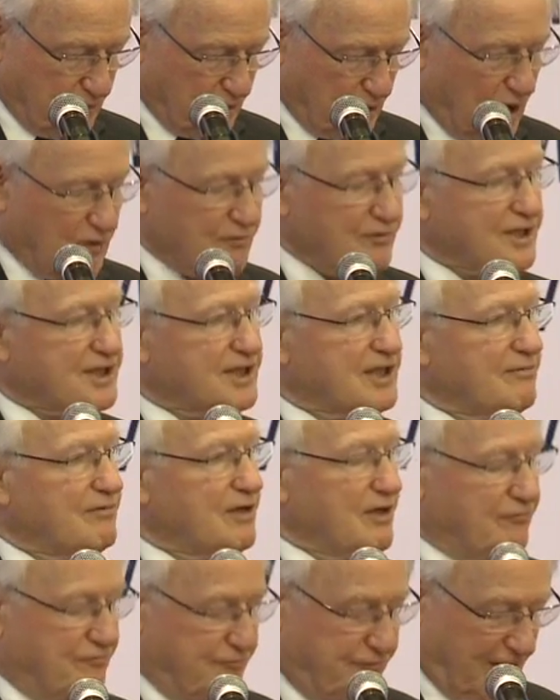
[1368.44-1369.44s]
Over
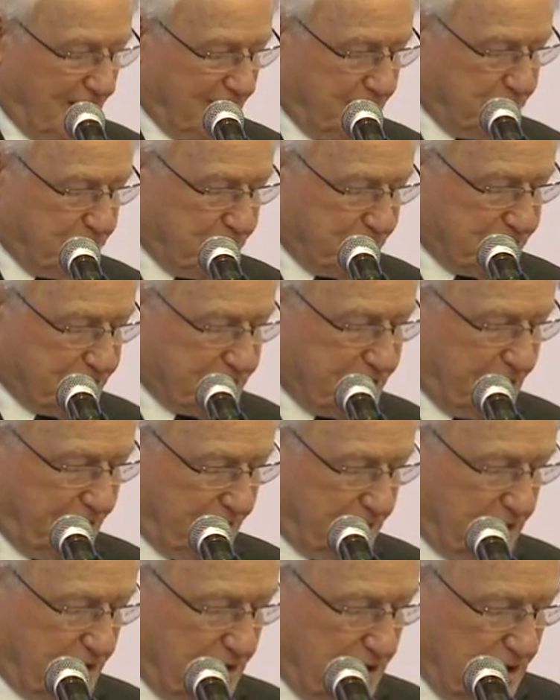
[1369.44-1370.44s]

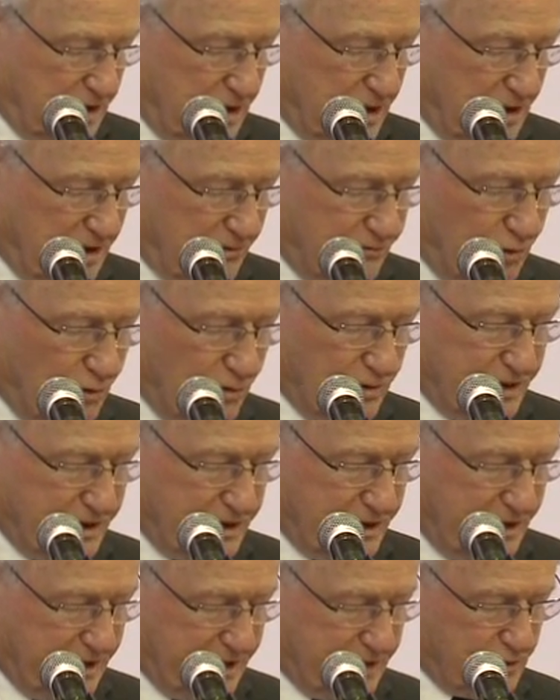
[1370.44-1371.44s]
75% of all
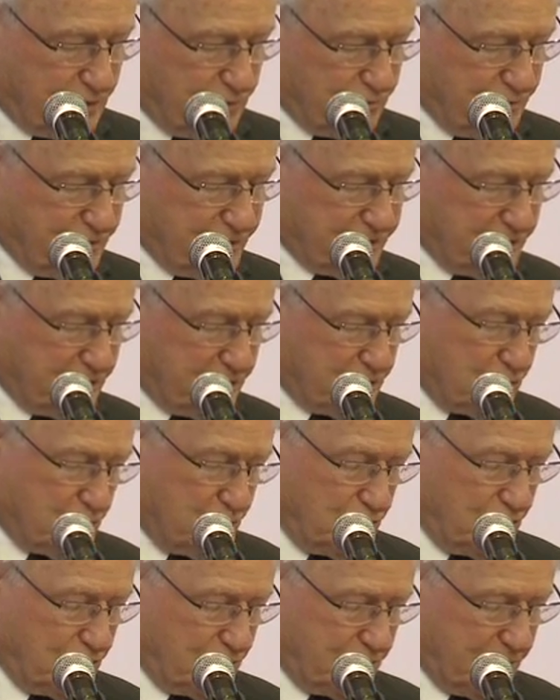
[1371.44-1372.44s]
international visitors
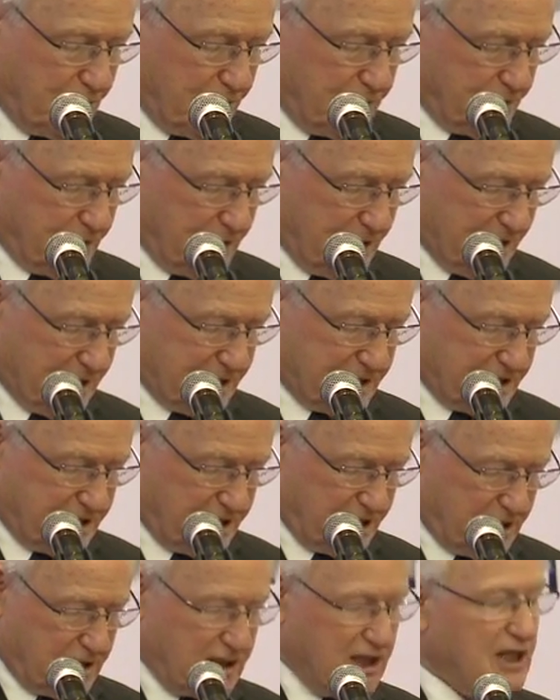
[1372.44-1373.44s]
to New Zealand last
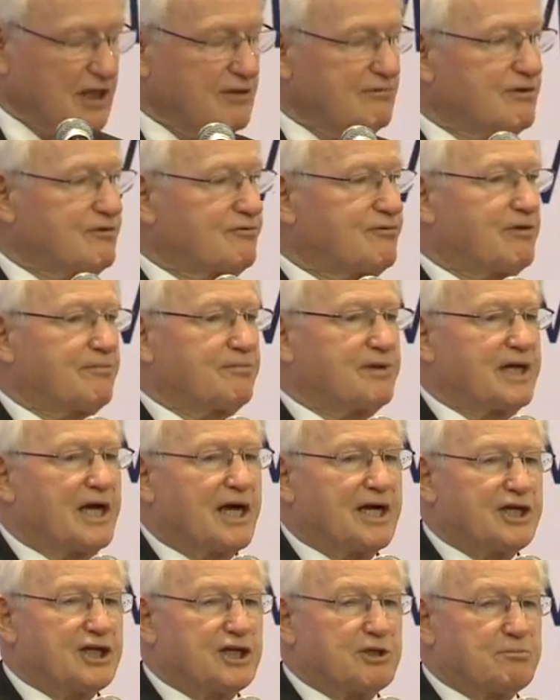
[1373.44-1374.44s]
year were from the
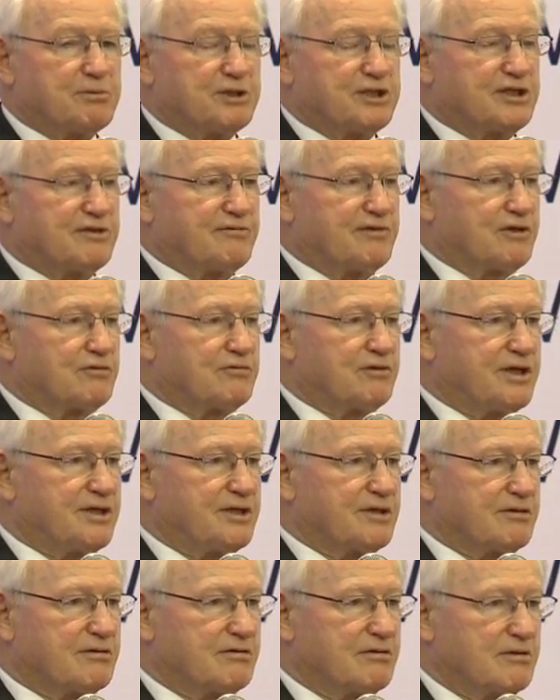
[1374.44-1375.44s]
Asia-Pacific
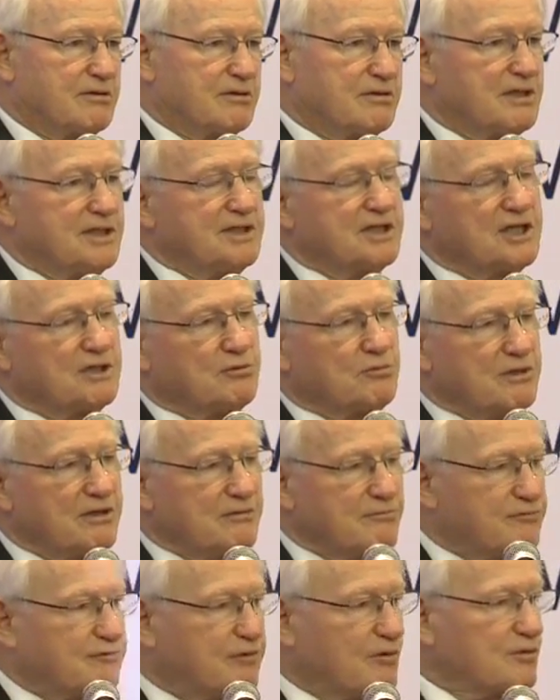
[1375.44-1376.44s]
region. That just
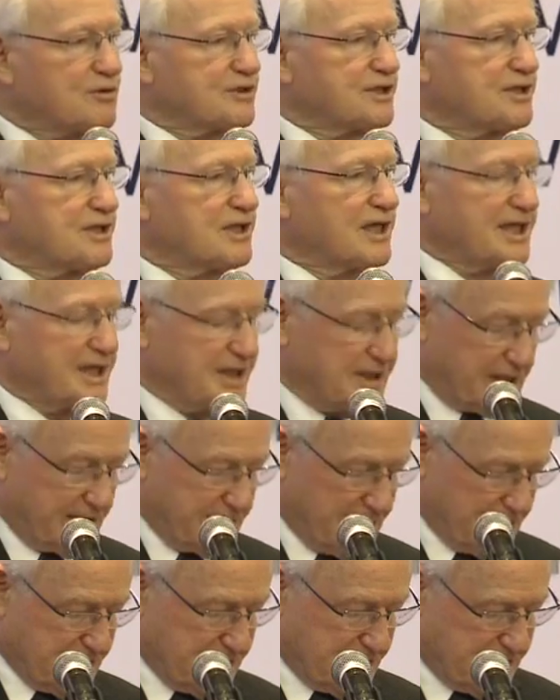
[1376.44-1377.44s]
reinforces links and
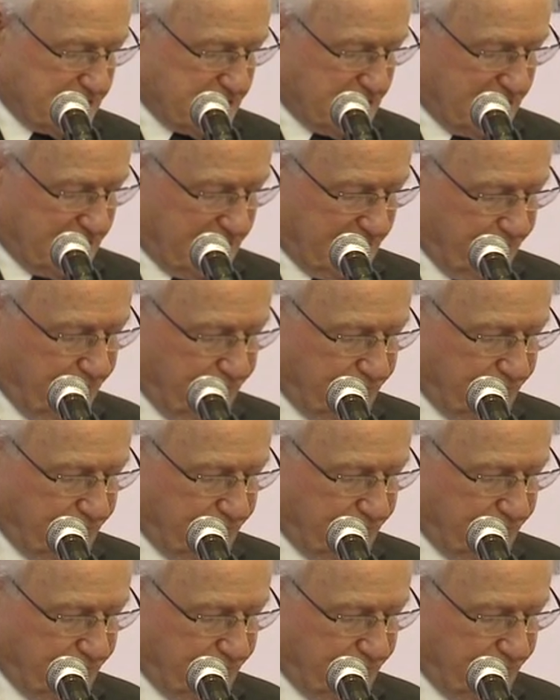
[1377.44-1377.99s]
understanding.